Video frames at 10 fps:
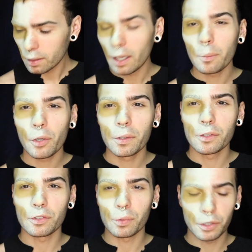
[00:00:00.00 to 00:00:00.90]
Now I'm going
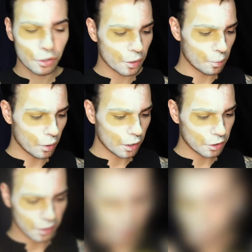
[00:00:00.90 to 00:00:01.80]
to switch to
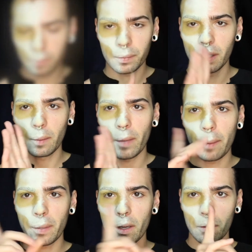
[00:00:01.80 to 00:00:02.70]
brushes. I'm gonna
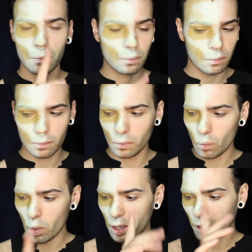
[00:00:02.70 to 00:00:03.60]
map out
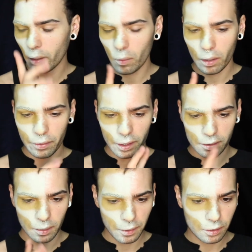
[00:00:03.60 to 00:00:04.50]
where I want
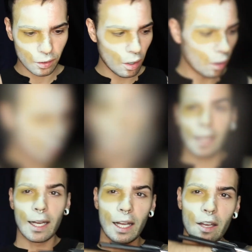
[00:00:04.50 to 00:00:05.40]
things on my skull.
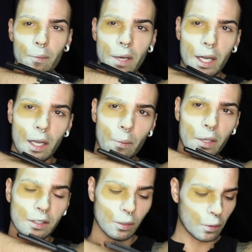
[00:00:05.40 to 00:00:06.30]
I have my
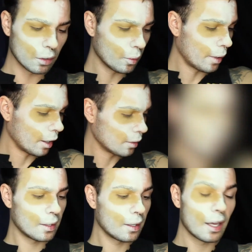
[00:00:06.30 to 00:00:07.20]
amazing Wonder Band.
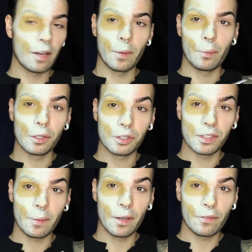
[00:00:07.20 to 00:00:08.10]
I have my brushes
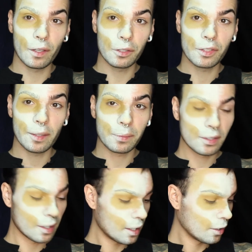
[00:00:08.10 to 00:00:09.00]
at my
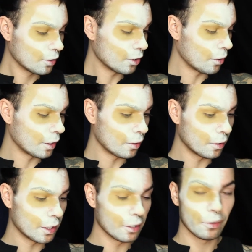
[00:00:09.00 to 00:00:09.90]
fingertips, so I don't,
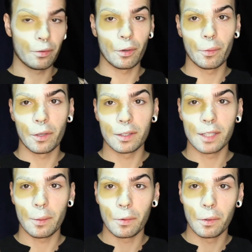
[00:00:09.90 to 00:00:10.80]
throw them on the
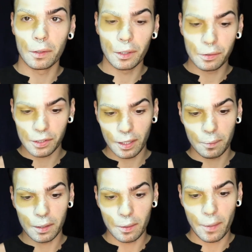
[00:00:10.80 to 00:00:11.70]
table and lose
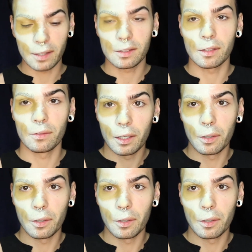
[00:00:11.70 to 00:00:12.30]
them in the mess of,